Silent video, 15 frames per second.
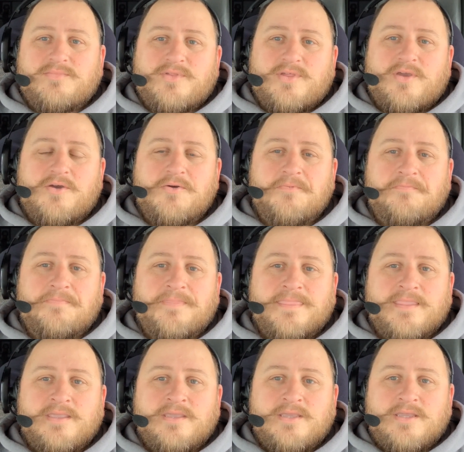So,
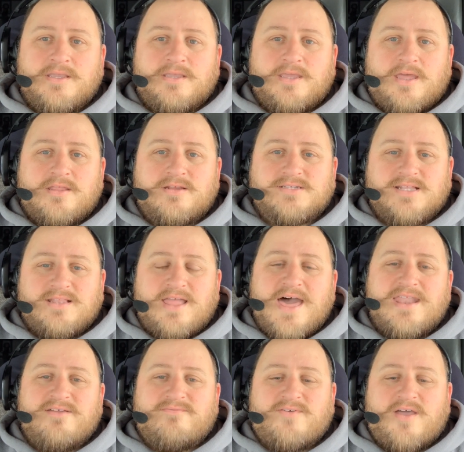you know, there's a
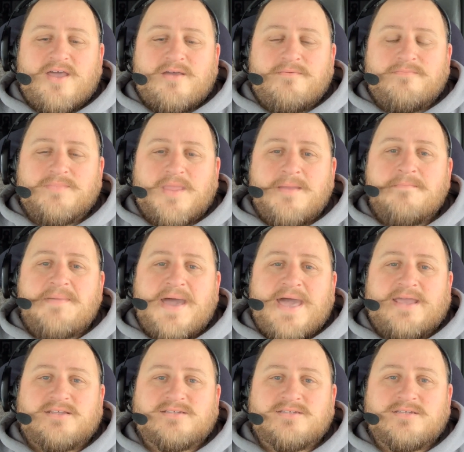lot of
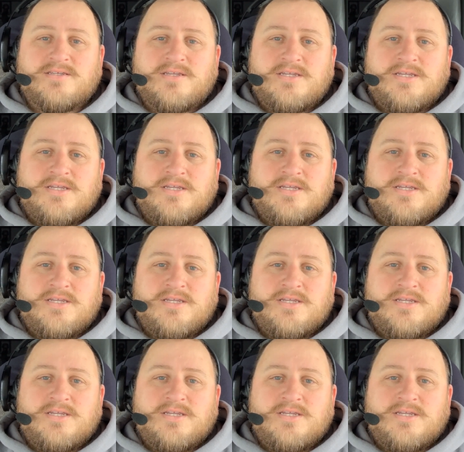impacts,